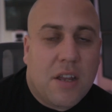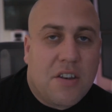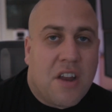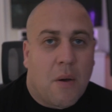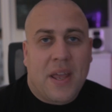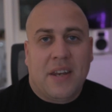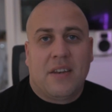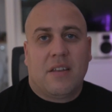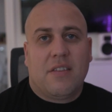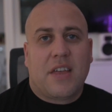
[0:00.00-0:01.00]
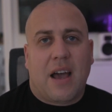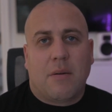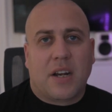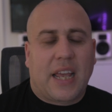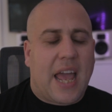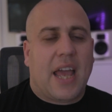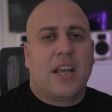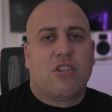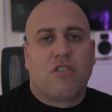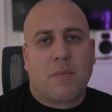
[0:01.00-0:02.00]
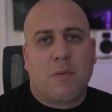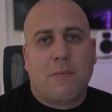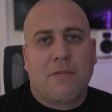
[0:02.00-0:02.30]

knowing that I'm going to get incredible